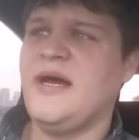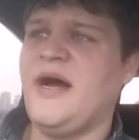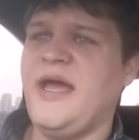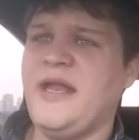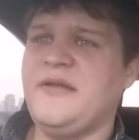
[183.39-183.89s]

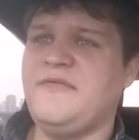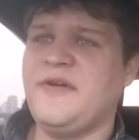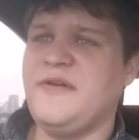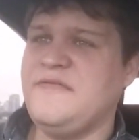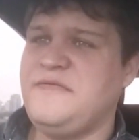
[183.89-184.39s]
I had a
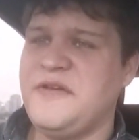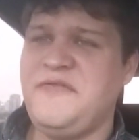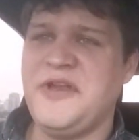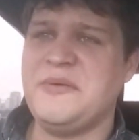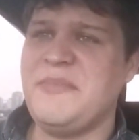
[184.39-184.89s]
very
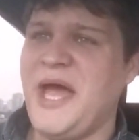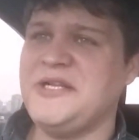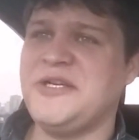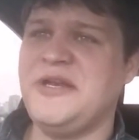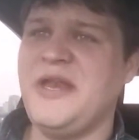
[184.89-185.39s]
vivid
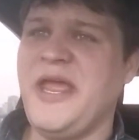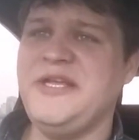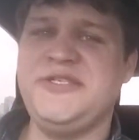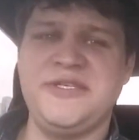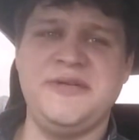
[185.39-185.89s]

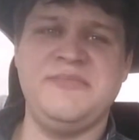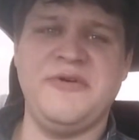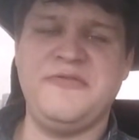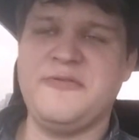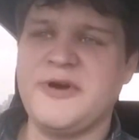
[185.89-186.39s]
imagination
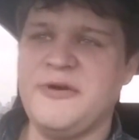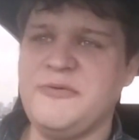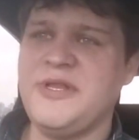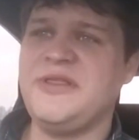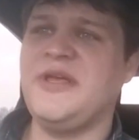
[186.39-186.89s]
before I
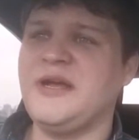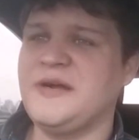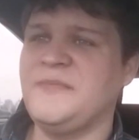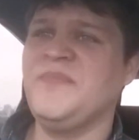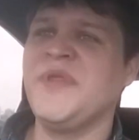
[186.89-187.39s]
went
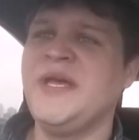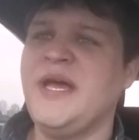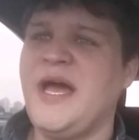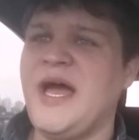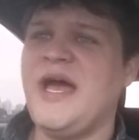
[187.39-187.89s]
there,
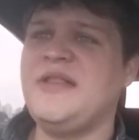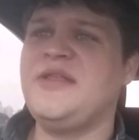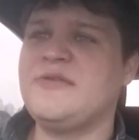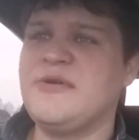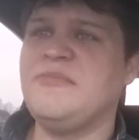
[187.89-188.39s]

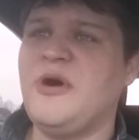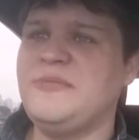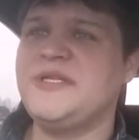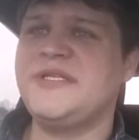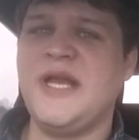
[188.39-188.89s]
and there were
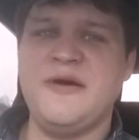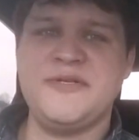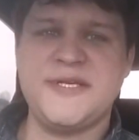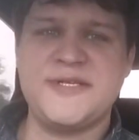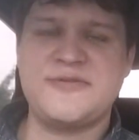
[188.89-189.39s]
moments that I
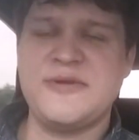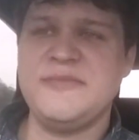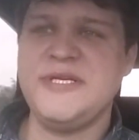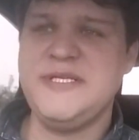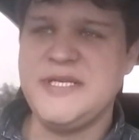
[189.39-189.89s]
was
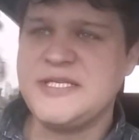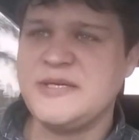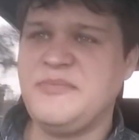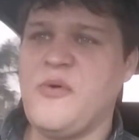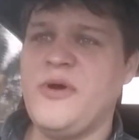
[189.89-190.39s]
extremely
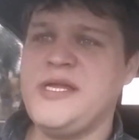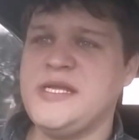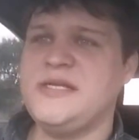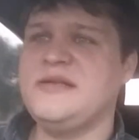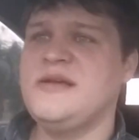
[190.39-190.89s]

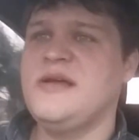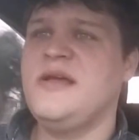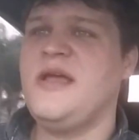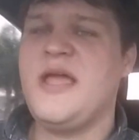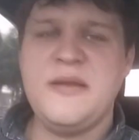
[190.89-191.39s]
disappointed
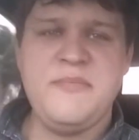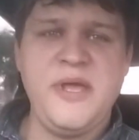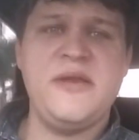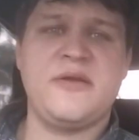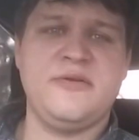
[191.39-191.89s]
in
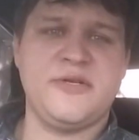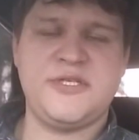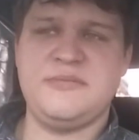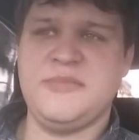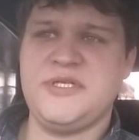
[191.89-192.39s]
being a
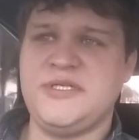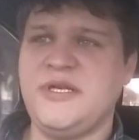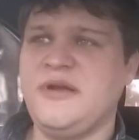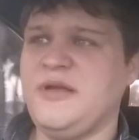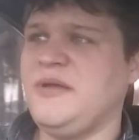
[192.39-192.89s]
Christian
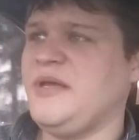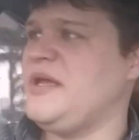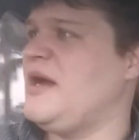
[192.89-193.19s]
missionary